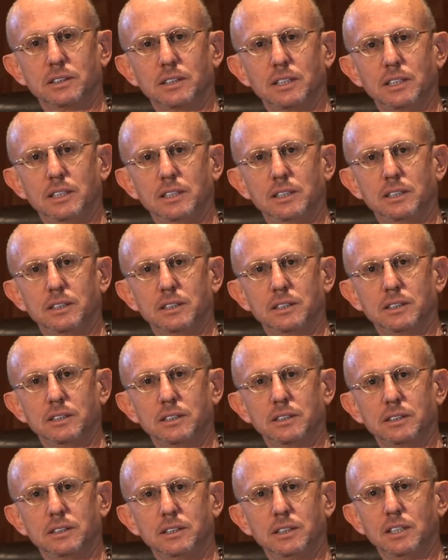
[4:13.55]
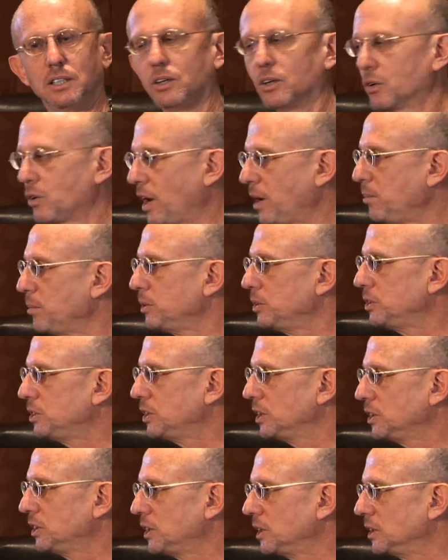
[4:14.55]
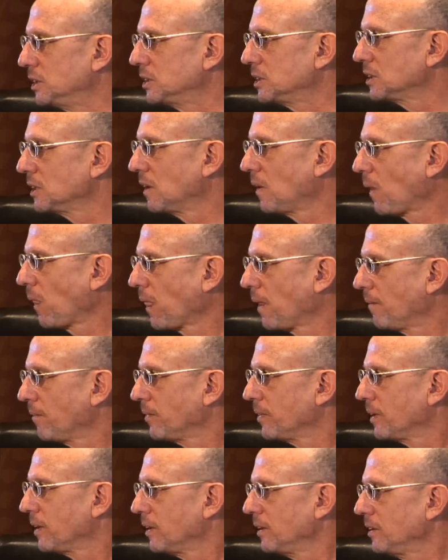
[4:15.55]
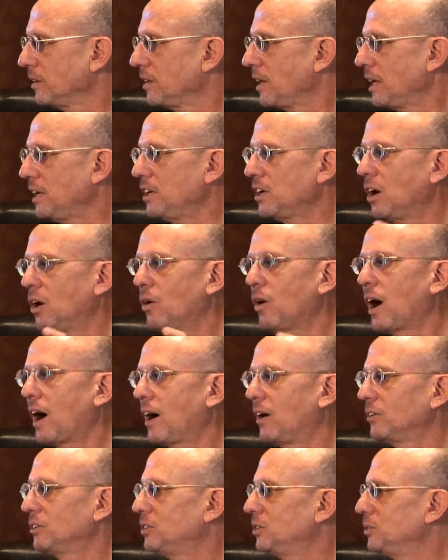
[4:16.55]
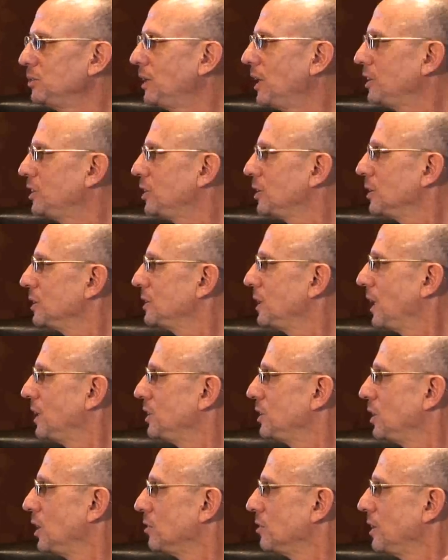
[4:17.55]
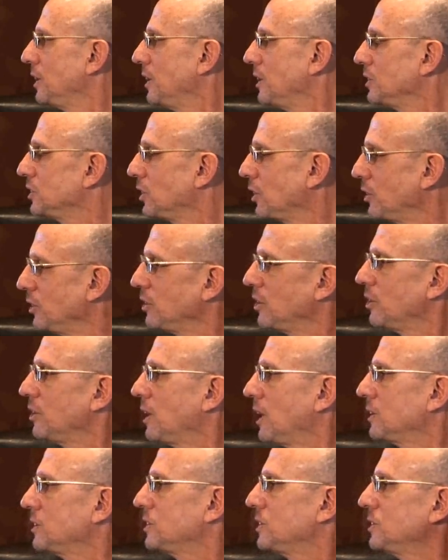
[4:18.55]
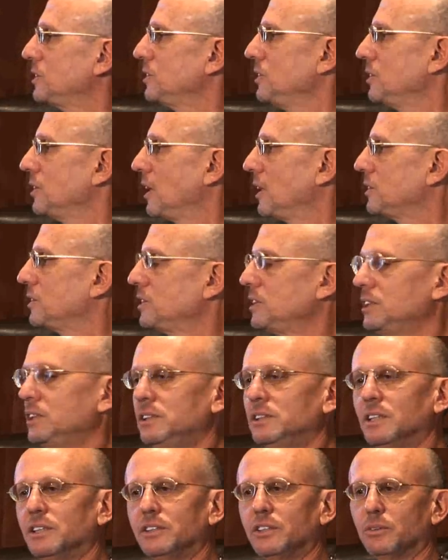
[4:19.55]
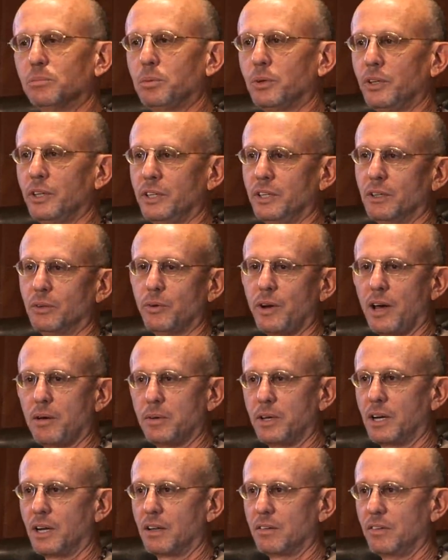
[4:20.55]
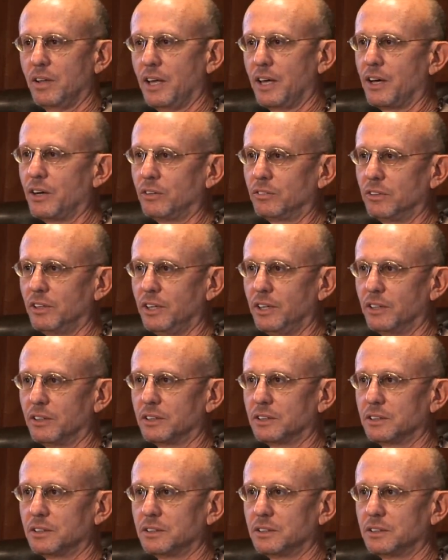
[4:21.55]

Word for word: Right? You know, great magicians, they know how to get your attention over here so you, are not, you're not seeing that they're pulling a rabbit out of a hat over here.